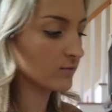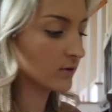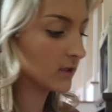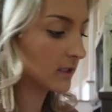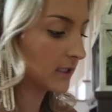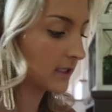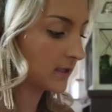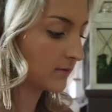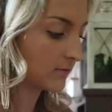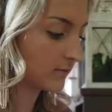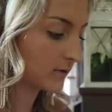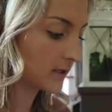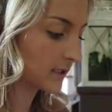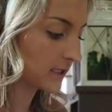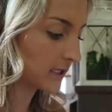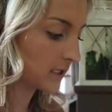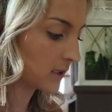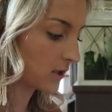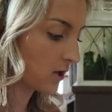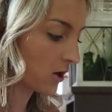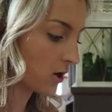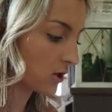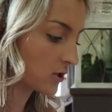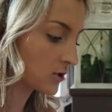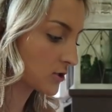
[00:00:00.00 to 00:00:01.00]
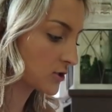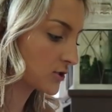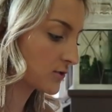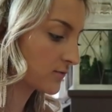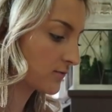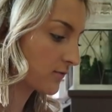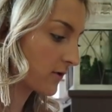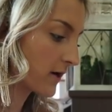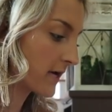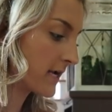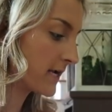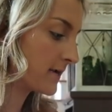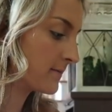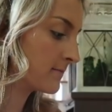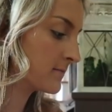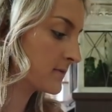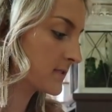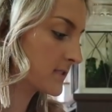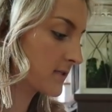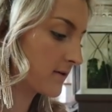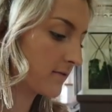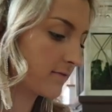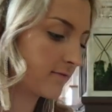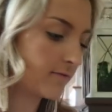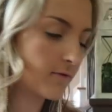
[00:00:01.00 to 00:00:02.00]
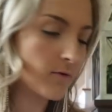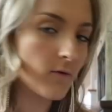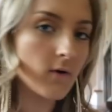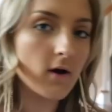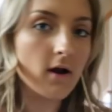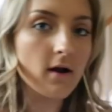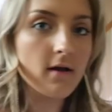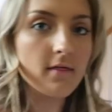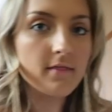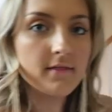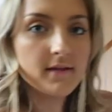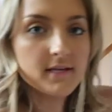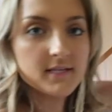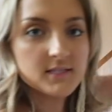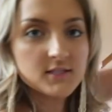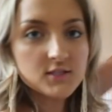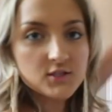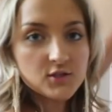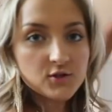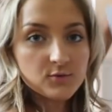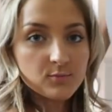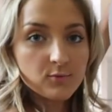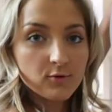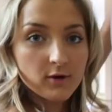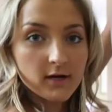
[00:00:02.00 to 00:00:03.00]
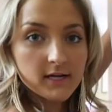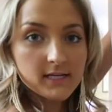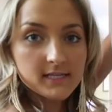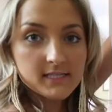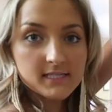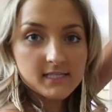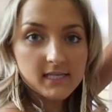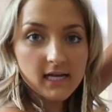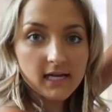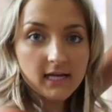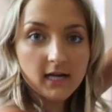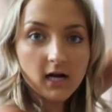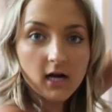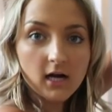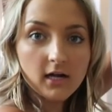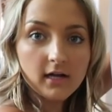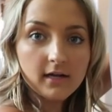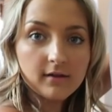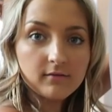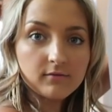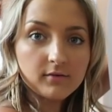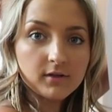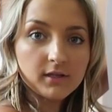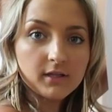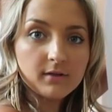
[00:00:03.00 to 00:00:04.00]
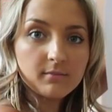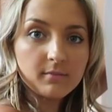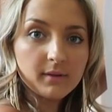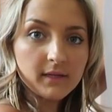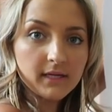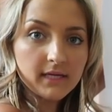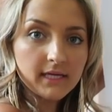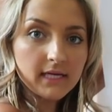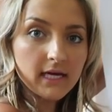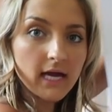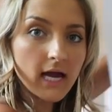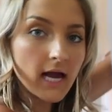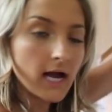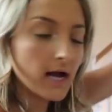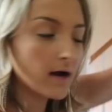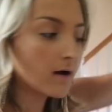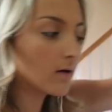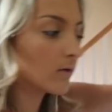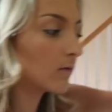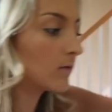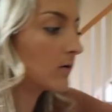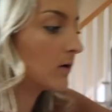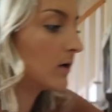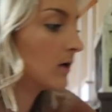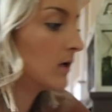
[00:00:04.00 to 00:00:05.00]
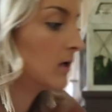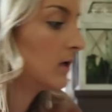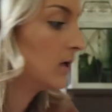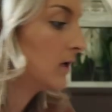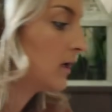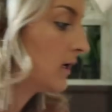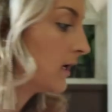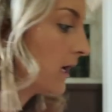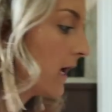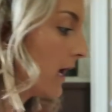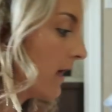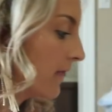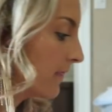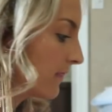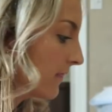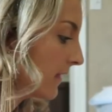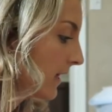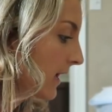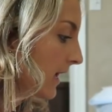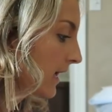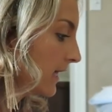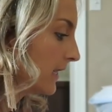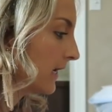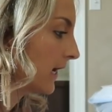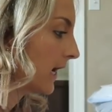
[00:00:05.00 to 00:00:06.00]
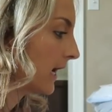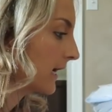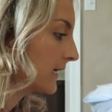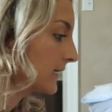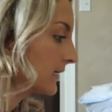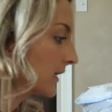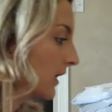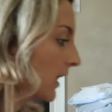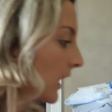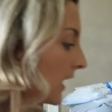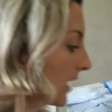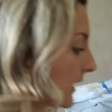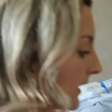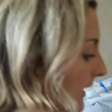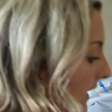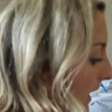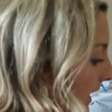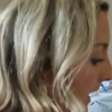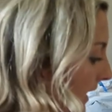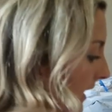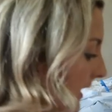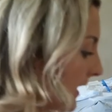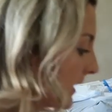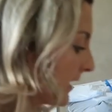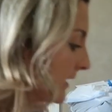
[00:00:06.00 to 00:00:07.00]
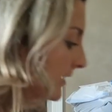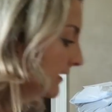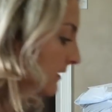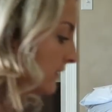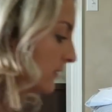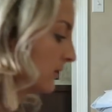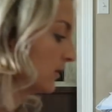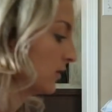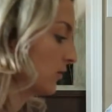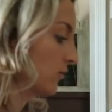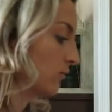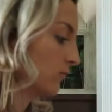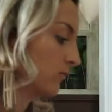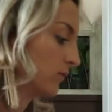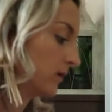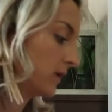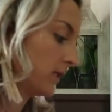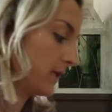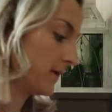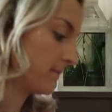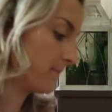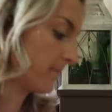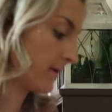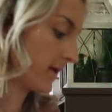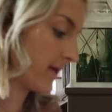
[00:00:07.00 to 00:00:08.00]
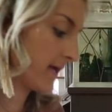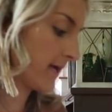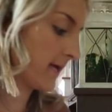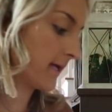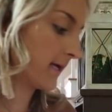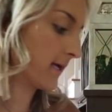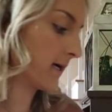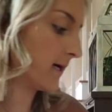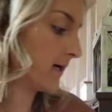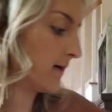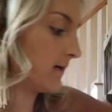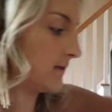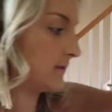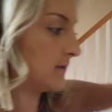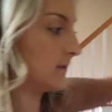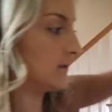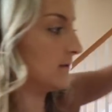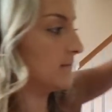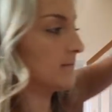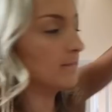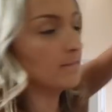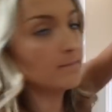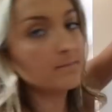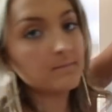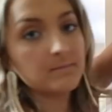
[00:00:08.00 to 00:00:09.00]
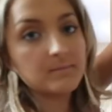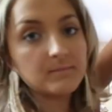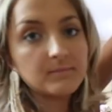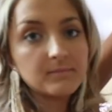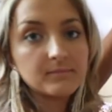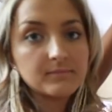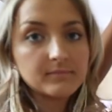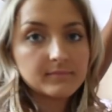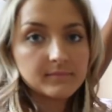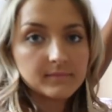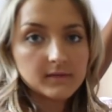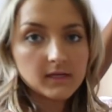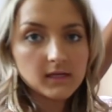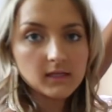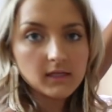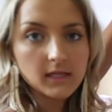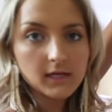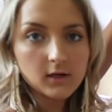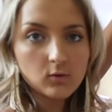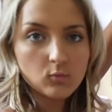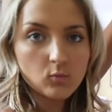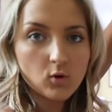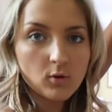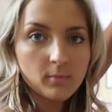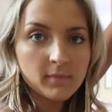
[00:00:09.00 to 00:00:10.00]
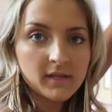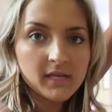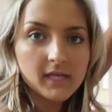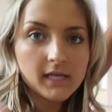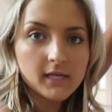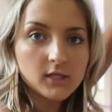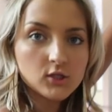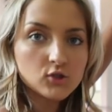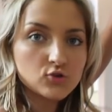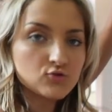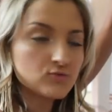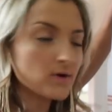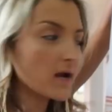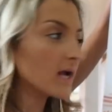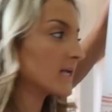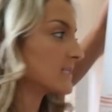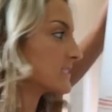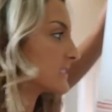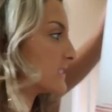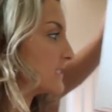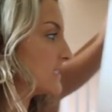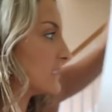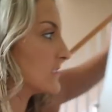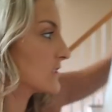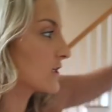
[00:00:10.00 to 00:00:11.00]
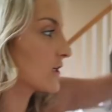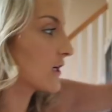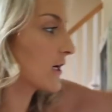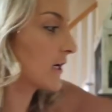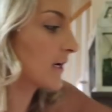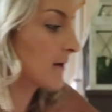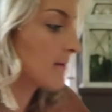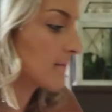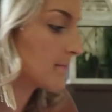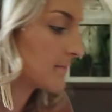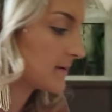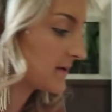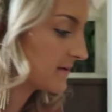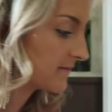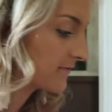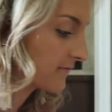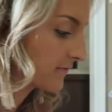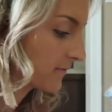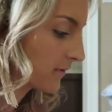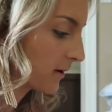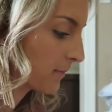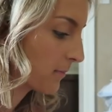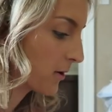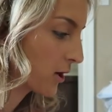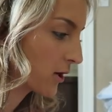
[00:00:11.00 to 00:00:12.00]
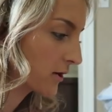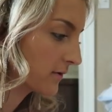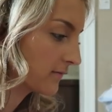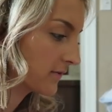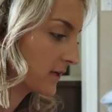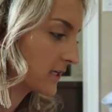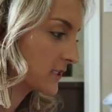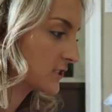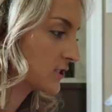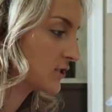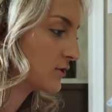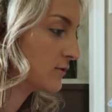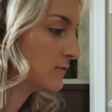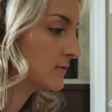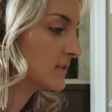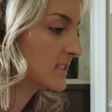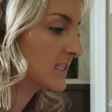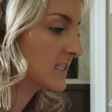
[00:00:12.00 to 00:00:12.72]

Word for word: really large frames for these 2 prints. I got a really big cow, and then I got a really big like woman in a dress. These are gonna be a part of like 2